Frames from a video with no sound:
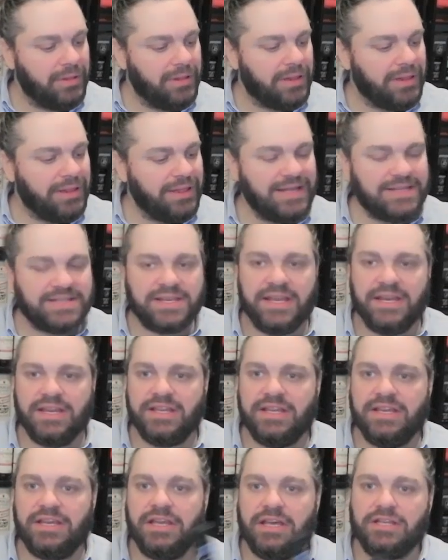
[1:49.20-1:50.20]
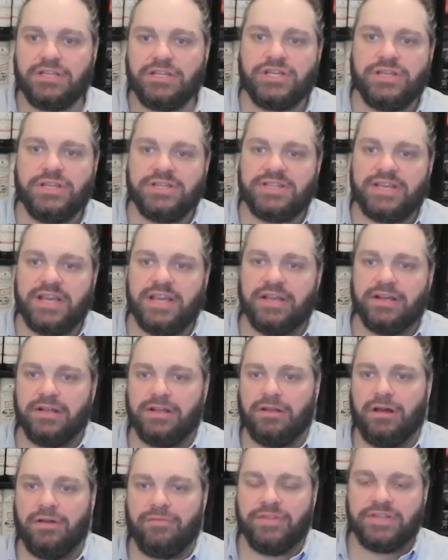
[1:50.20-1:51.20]
Let's get into the
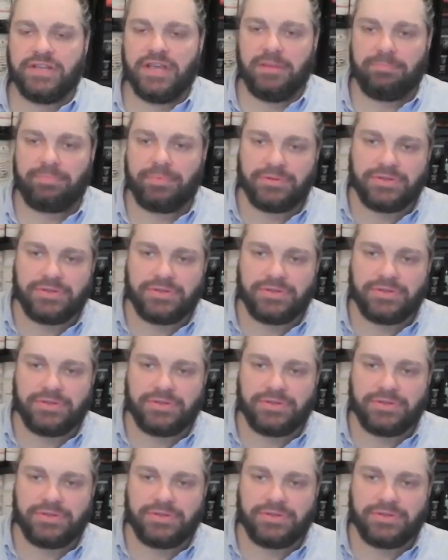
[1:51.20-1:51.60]
tale of the tape.